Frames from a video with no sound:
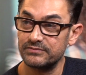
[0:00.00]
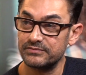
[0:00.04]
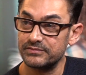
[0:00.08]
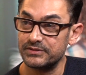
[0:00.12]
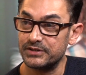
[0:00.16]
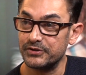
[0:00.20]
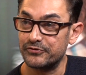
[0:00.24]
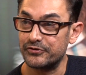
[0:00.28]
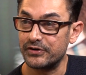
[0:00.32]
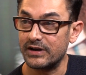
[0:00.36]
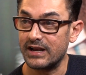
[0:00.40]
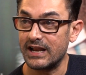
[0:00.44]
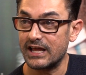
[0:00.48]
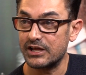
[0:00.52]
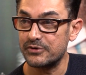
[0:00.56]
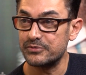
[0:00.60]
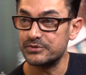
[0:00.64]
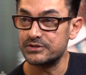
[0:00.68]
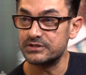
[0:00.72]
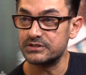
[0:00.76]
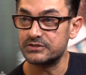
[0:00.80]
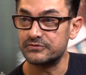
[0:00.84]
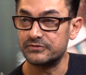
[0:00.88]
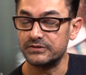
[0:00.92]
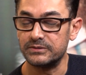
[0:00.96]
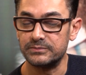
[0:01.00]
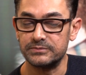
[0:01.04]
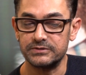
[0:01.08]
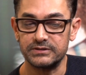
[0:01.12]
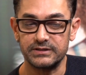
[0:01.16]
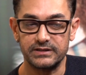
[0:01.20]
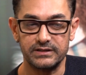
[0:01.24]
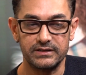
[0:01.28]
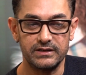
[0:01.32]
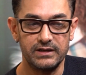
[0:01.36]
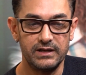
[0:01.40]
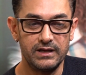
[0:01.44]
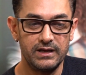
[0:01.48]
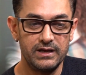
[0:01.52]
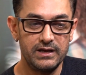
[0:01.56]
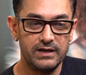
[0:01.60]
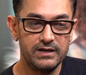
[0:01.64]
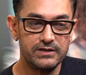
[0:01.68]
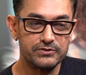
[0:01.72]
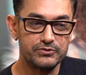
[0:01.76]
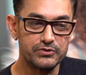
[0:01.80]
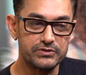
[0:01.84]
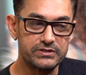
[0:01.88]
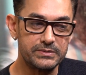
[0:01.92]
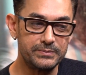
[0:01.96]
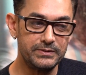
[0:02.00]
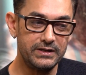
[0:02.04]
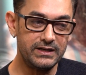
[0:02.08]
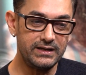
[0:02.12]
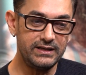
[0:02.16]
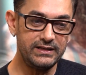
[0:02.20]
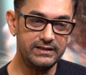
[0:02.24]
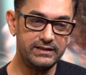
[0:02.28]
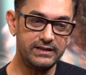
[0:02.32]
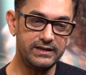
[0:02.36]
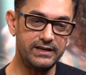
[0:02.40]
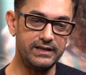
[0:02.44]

different languages films. And so similarly, the